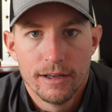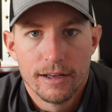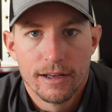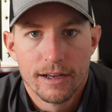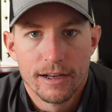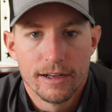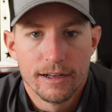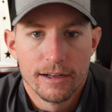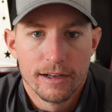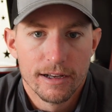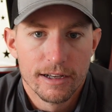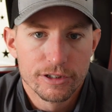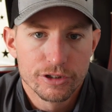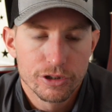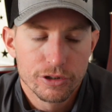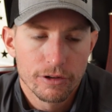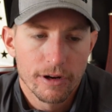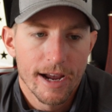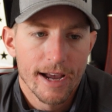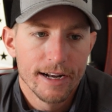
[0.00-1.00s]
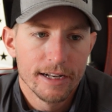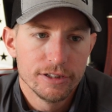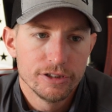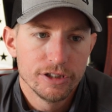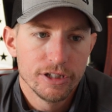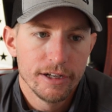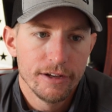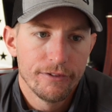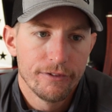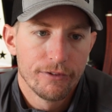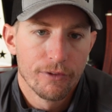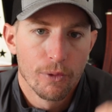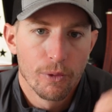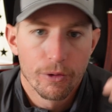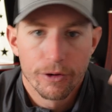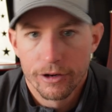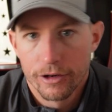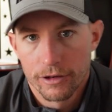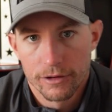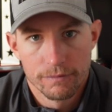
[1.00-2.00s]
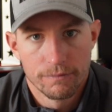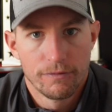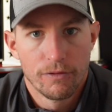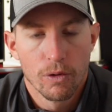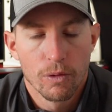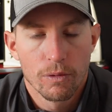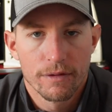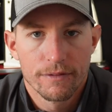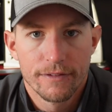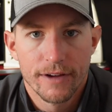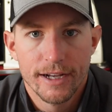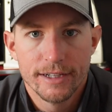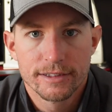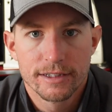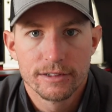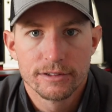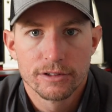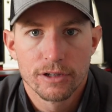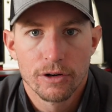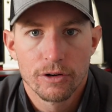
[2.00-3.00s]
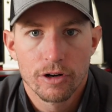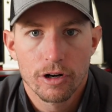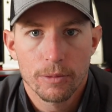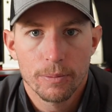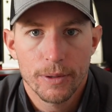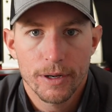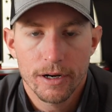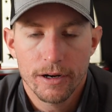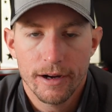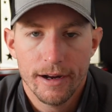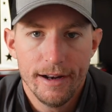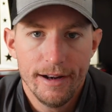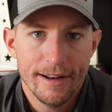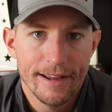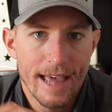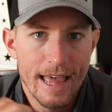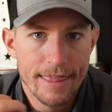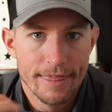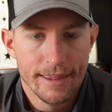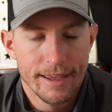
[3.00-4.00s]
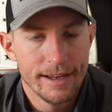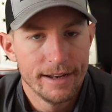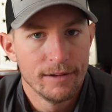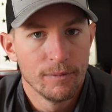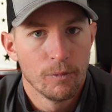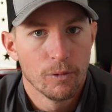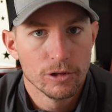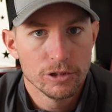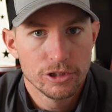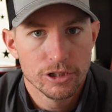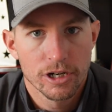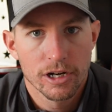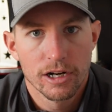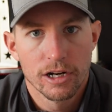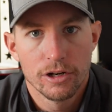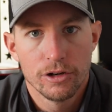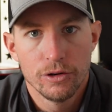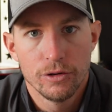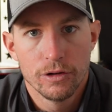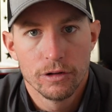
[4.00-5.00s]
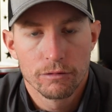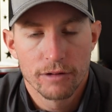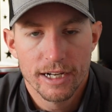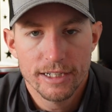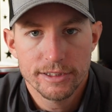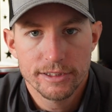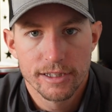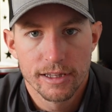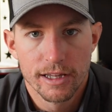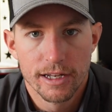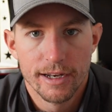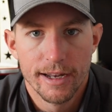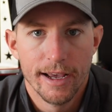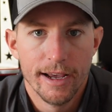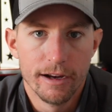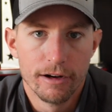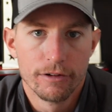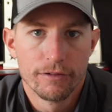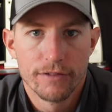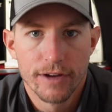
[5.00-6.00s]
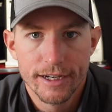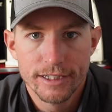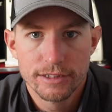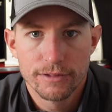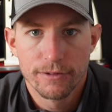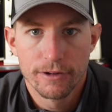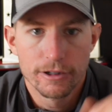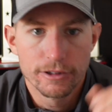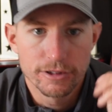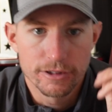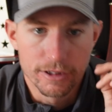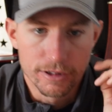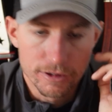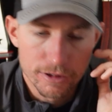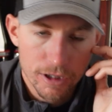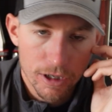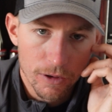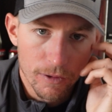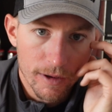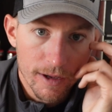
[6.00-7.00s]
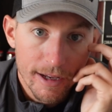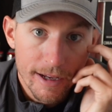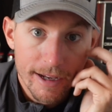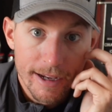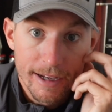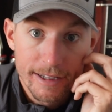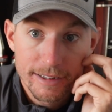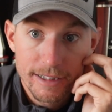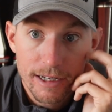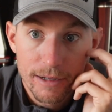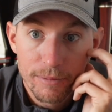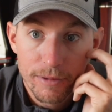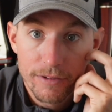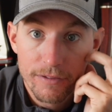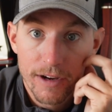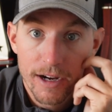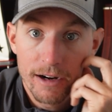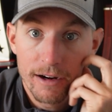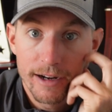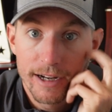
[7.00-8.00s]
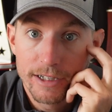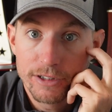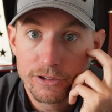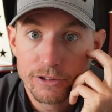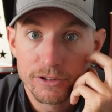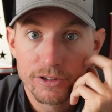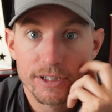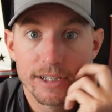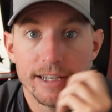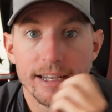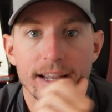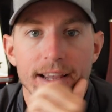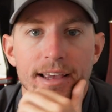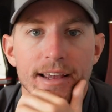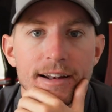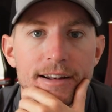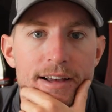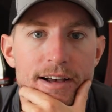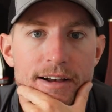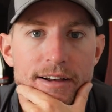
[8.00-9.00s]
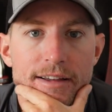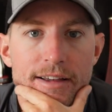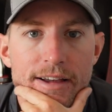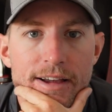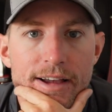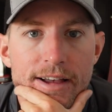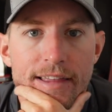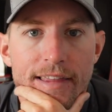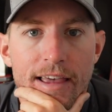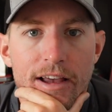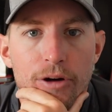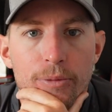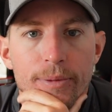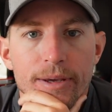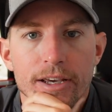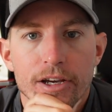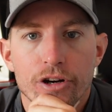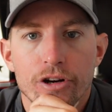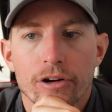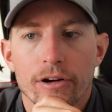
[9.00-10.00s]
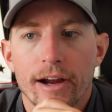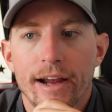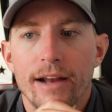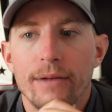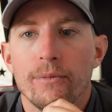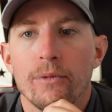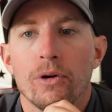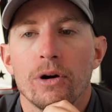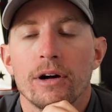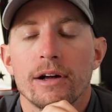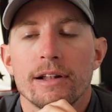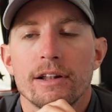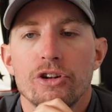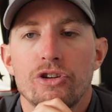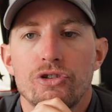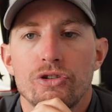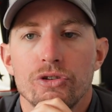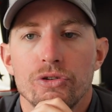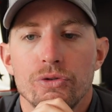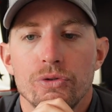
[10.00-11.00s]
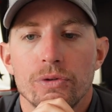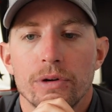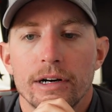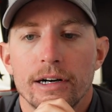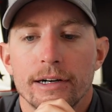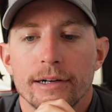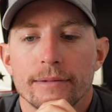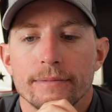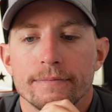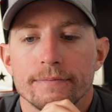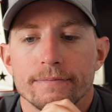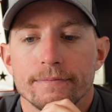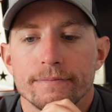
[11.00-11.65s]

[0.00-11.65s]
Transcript: a strategy for your forward-facing sonar period and then what you're going to do the rest of the day or vice versa. So it's going to be very interesting, and that'll be a great one to